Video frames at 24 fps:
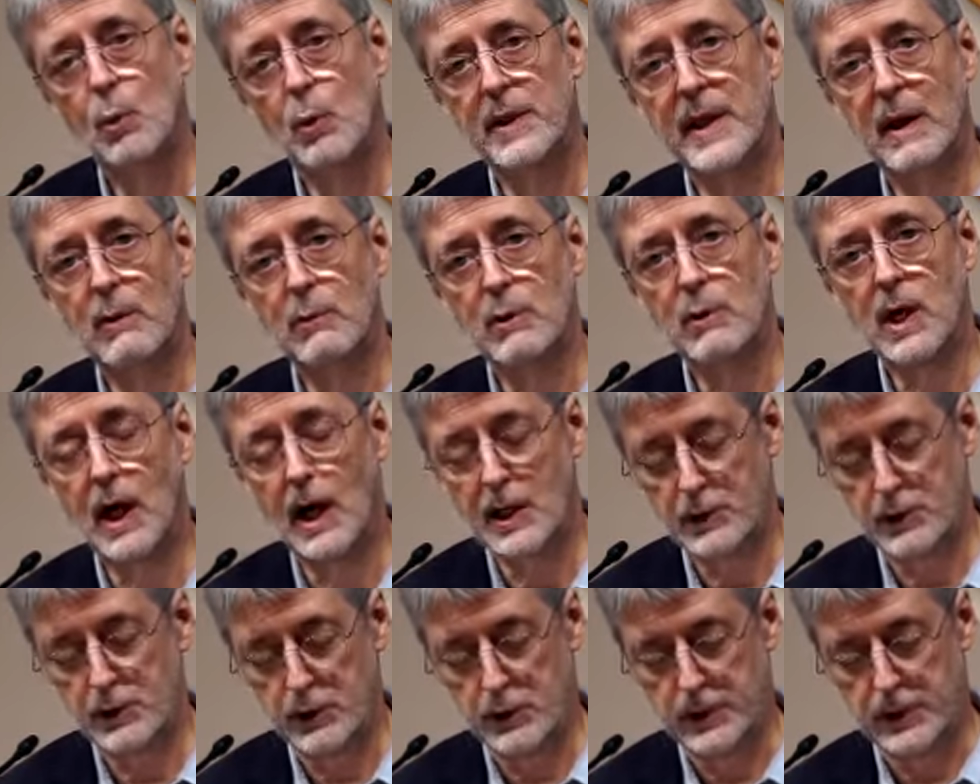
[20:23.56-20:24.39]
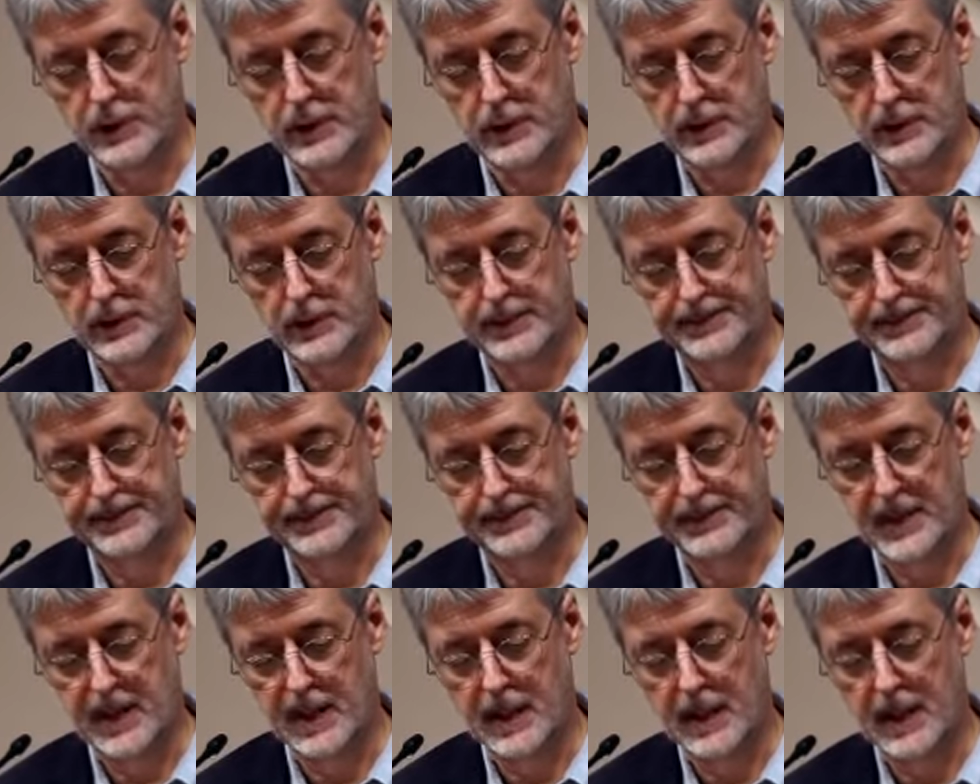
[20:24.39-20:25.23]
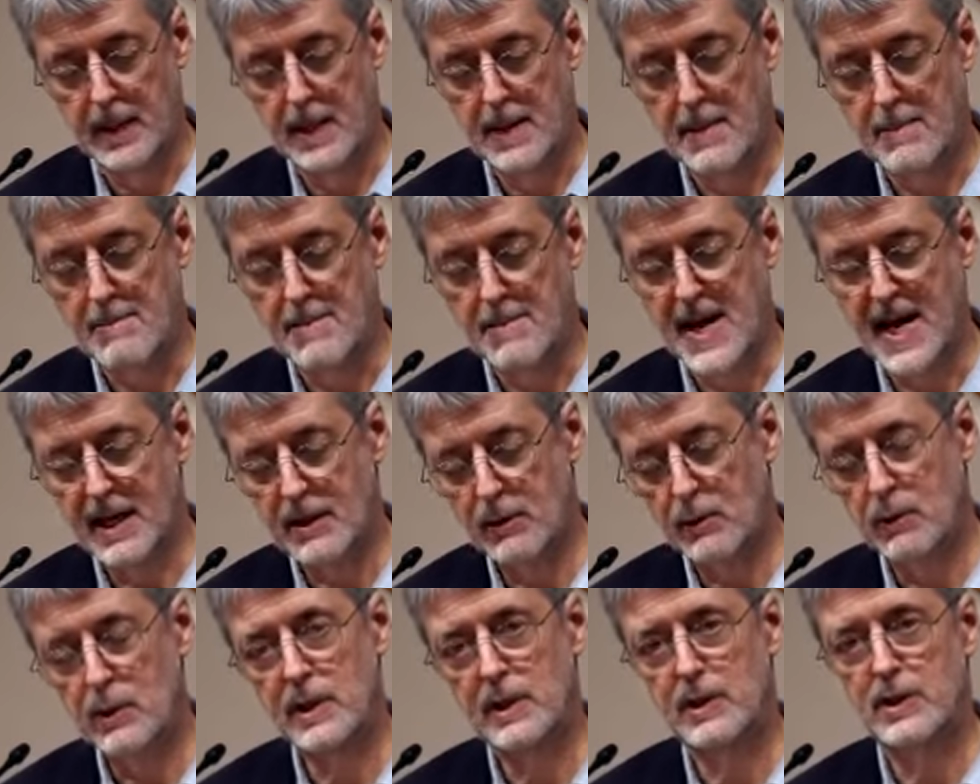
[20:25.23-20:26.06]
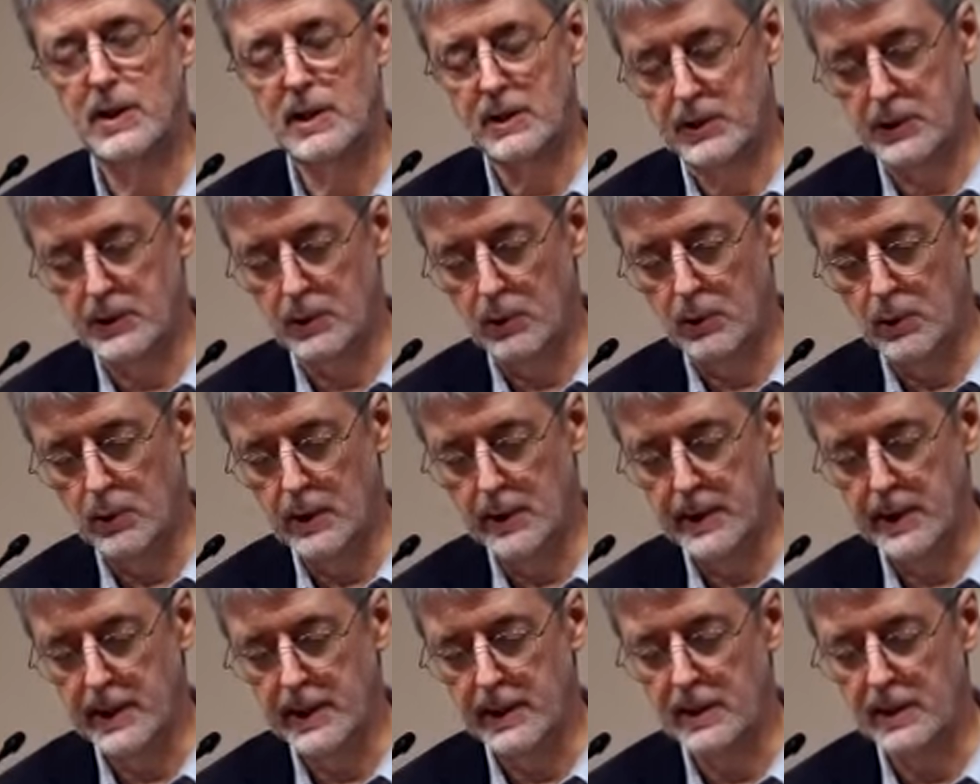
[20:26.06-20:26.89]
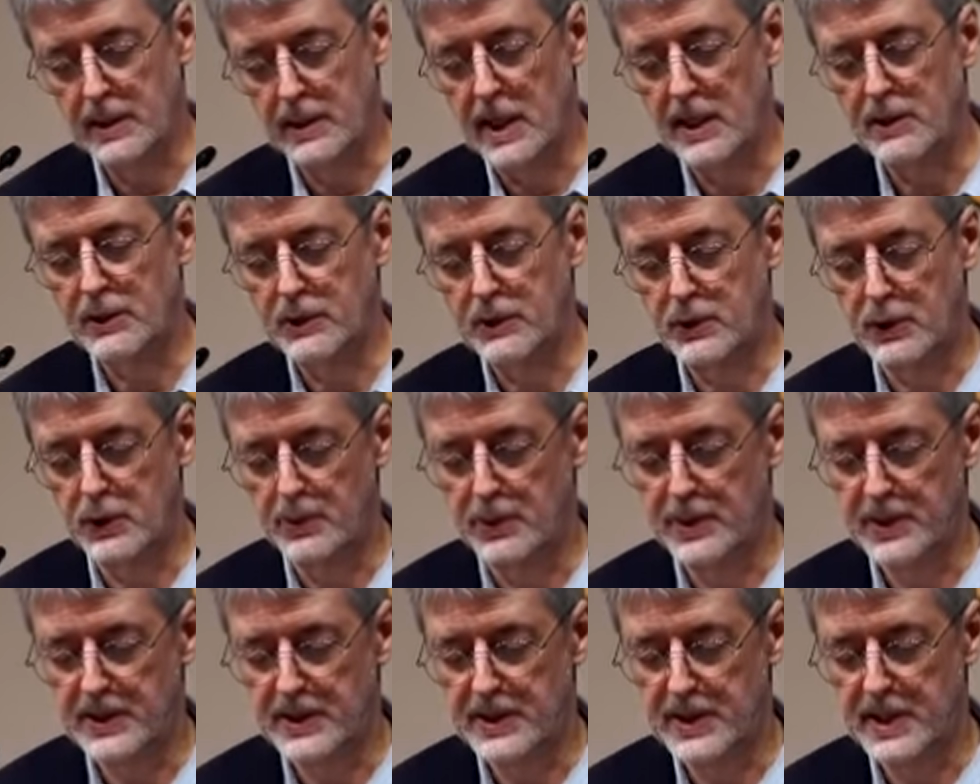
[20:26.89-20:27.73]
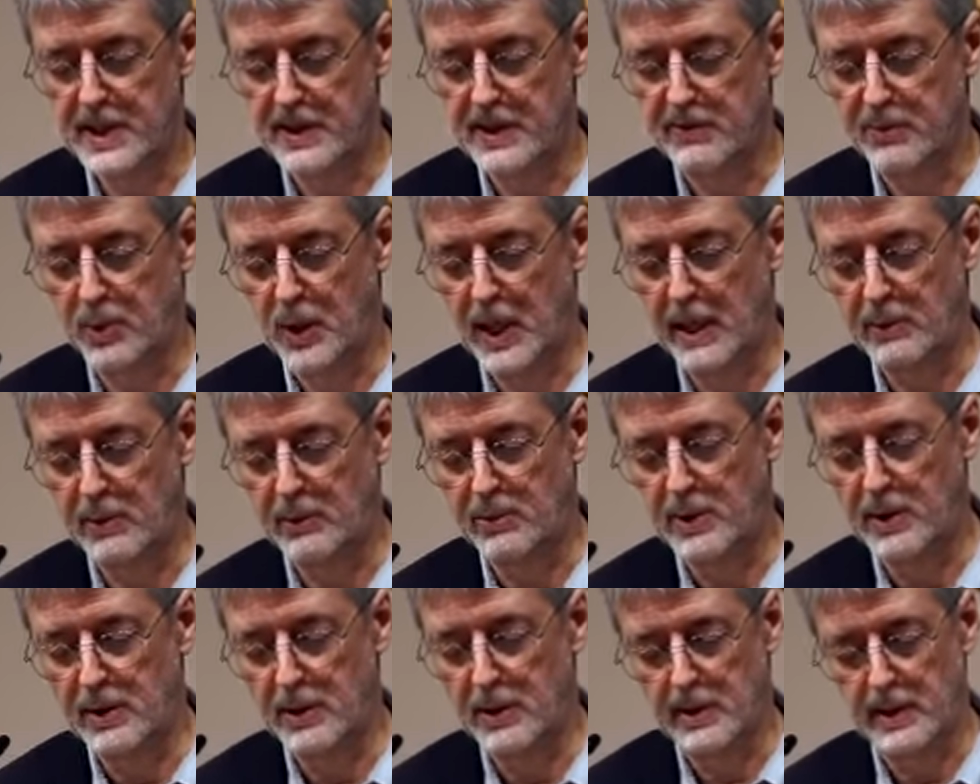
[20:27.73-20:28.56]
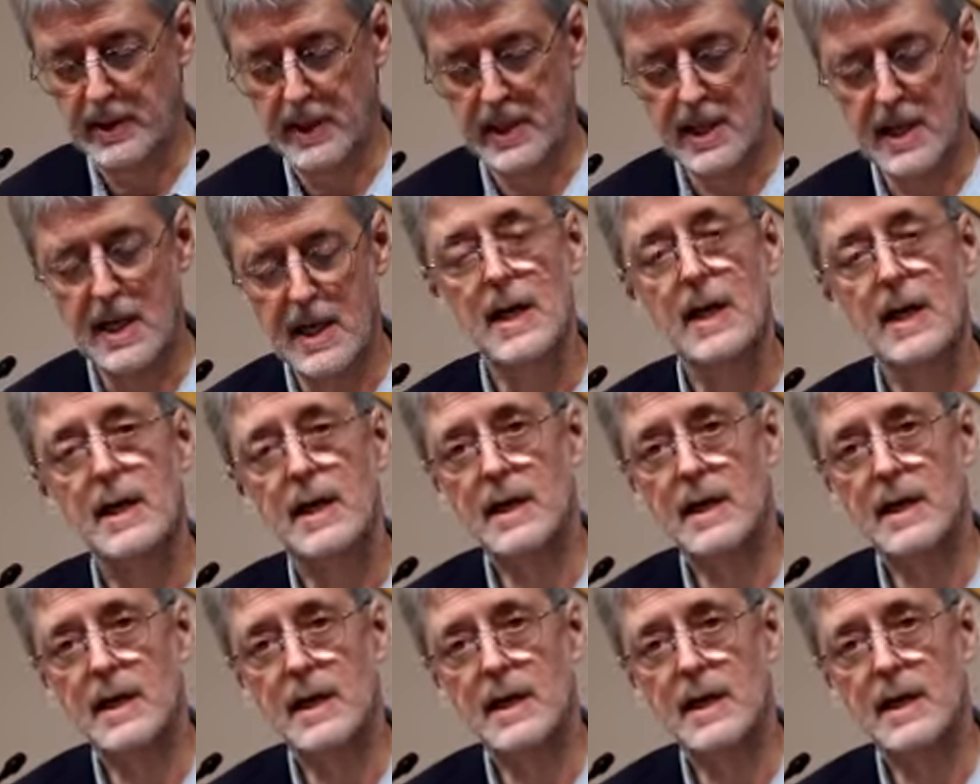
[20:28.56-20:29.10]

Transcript: without consciousness, matter exists only in an undetermined state of probability.